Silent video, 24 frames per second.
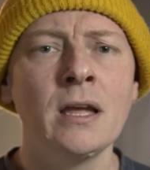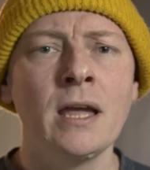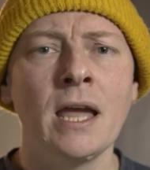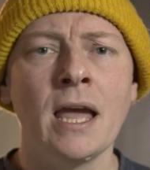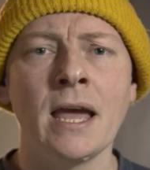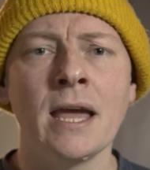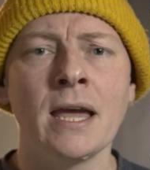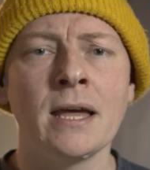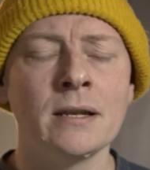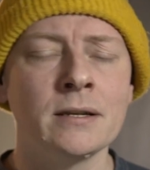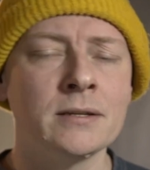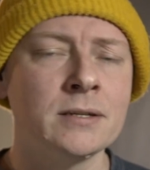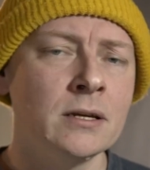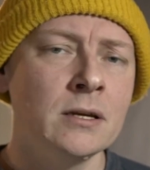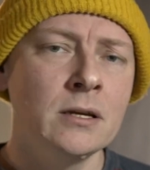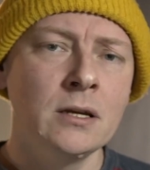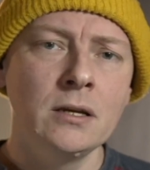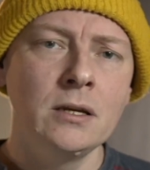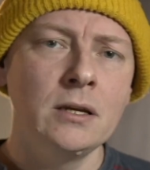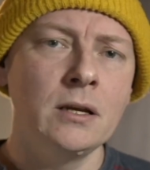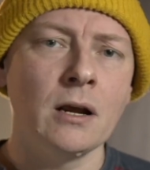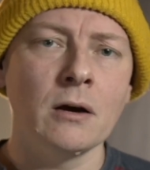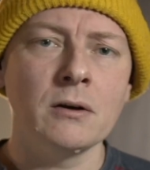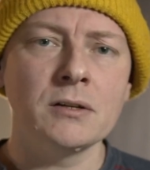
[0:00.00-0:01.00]
And,
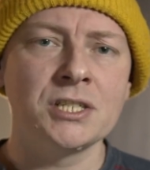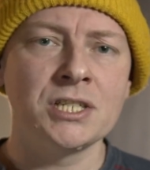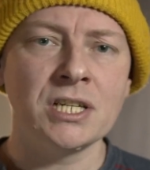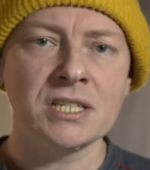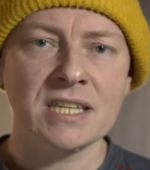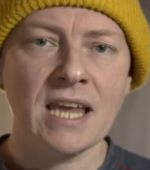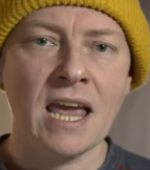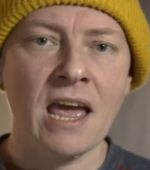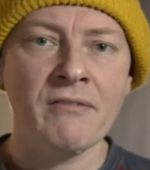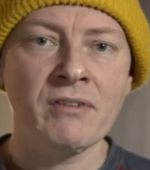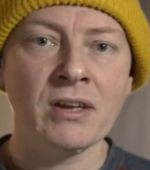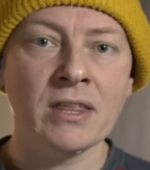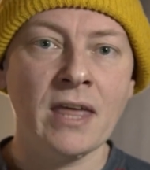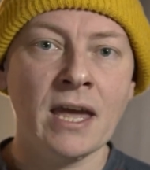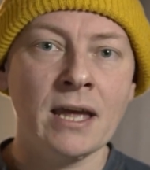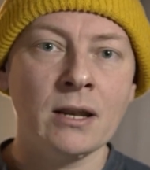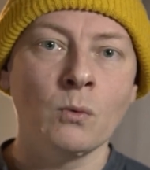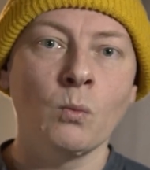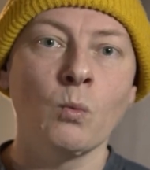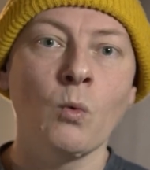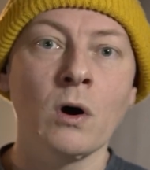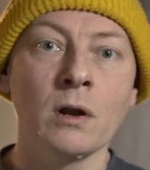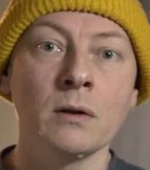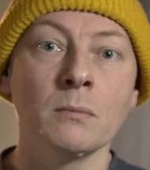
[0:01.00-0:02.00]
you know, just having that
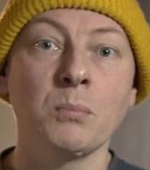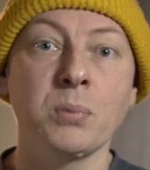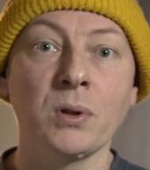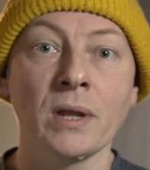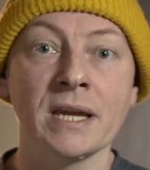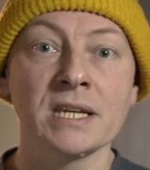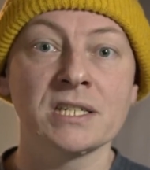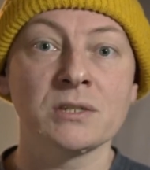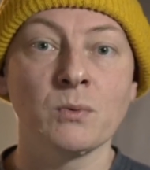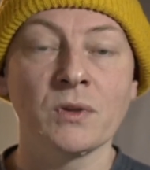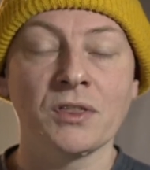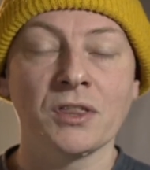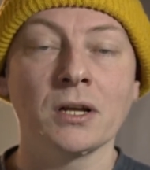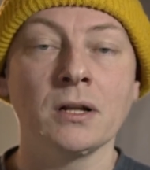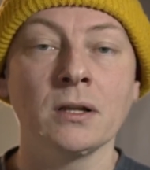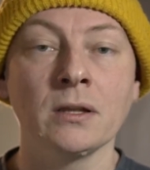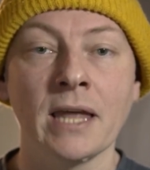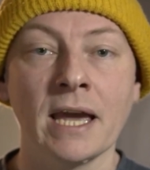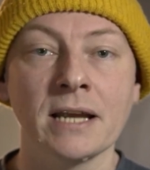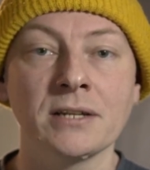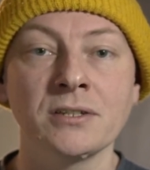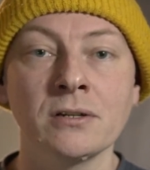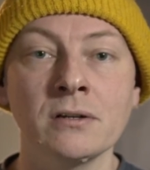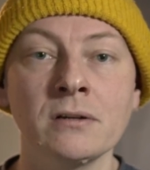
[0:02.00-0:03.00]
in one place with the
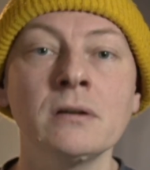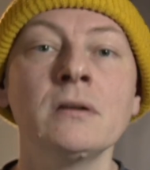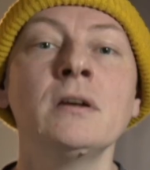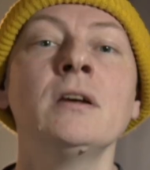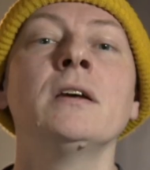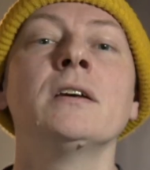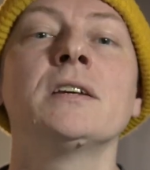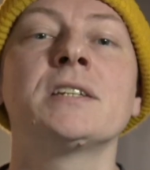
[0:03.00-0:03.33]
collector